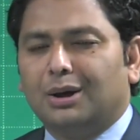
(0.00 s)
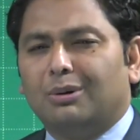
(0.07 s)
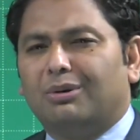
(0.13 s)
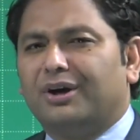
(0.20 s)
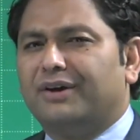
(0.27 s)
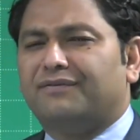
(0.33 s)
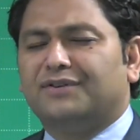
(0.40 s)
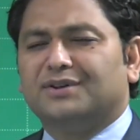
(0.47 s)

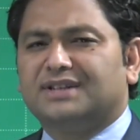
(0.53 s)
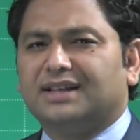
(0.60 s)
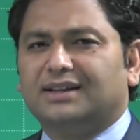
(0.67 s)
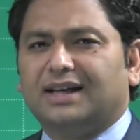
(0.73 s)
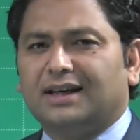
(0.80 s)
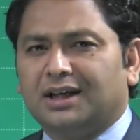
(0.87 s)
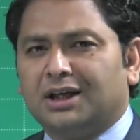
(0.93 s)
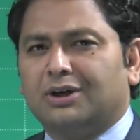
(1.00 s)
Or if you say
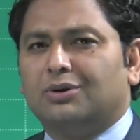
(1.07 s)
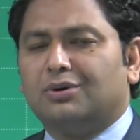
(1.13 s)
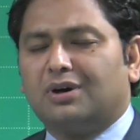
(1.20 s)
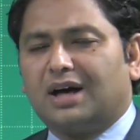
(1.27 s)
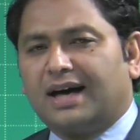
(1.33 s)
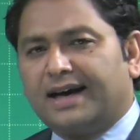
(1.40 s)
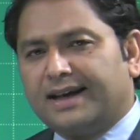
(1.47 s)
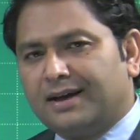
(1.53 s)
that no,
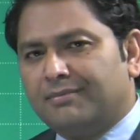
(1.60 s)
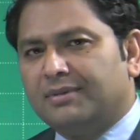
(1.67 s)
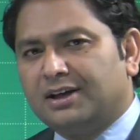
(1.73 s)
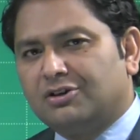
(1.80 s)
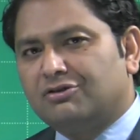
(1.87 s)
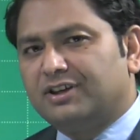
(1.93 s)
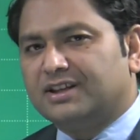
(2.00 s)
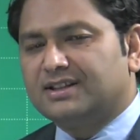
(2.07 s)
I am
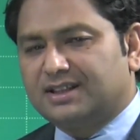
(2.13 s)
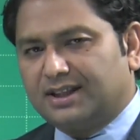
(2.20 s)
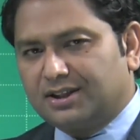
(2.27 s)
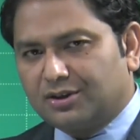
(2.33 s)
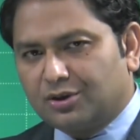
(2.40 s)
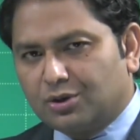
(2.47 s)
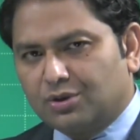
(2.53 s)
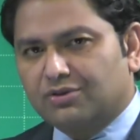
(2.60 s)
interested
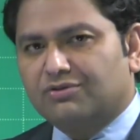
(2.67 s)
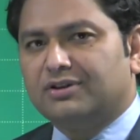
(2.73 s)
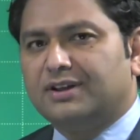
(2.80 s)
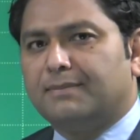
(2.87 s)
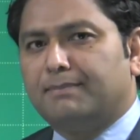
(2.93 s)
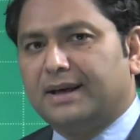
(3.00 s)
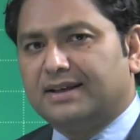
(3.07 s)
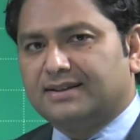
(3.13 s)
to go through
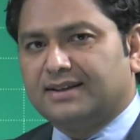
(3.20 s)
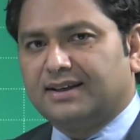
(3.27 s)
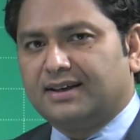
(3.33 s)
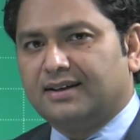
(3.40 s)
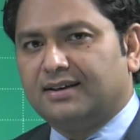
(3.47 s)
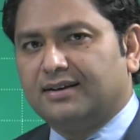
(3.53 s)
the basic,